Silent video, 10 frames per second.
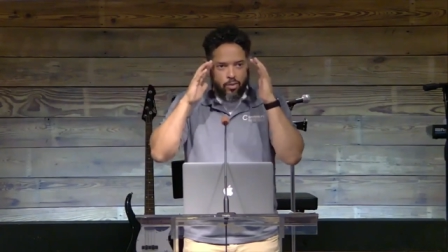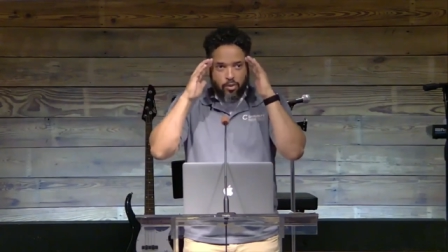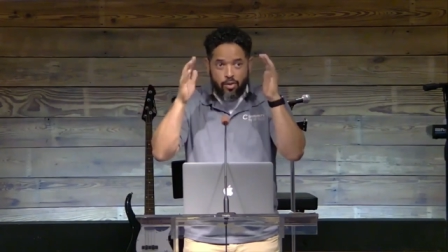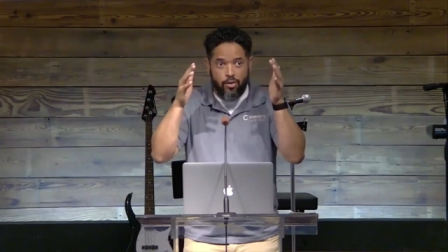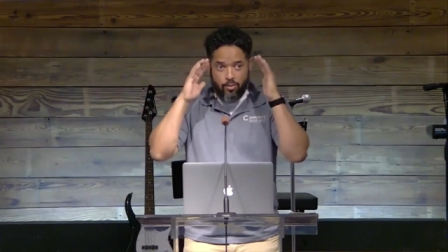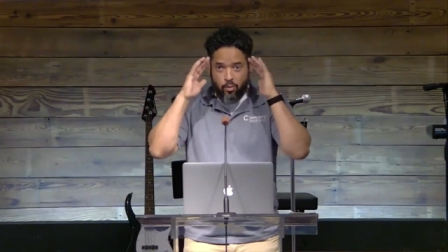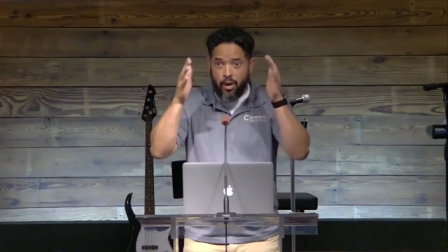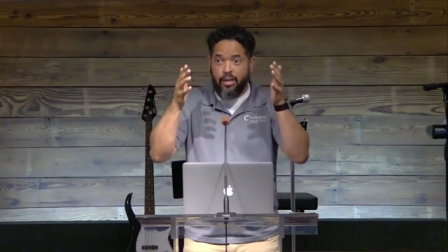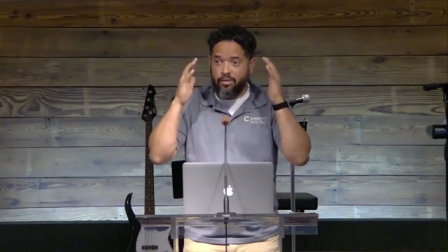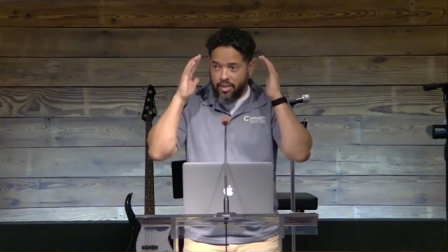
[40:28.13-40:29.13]
your
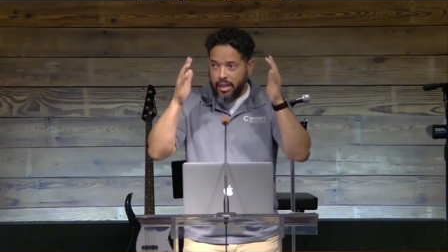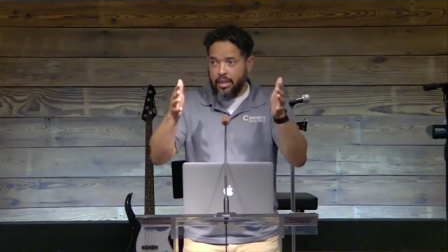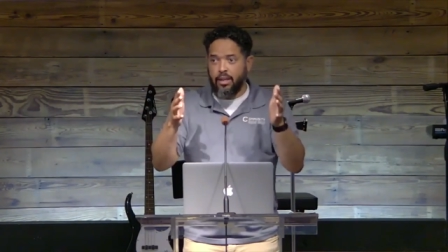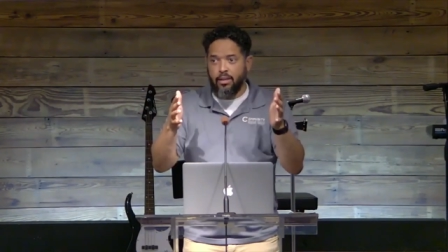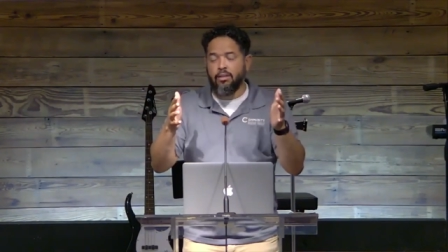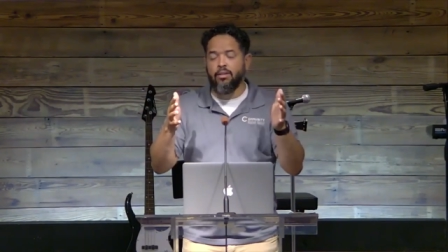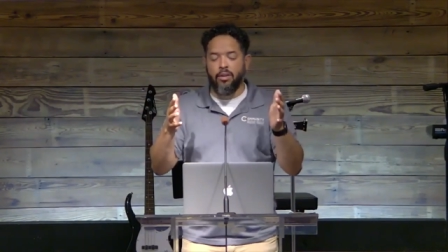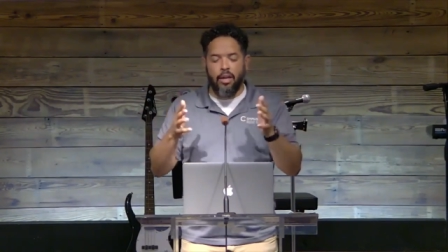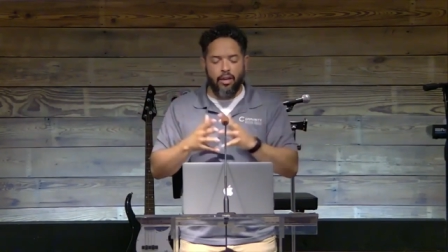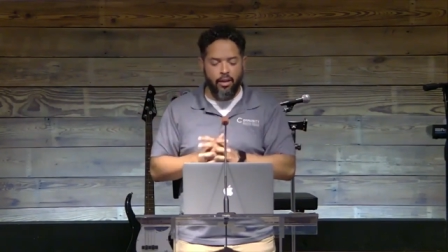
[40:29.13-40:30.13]
way of thinking, okay?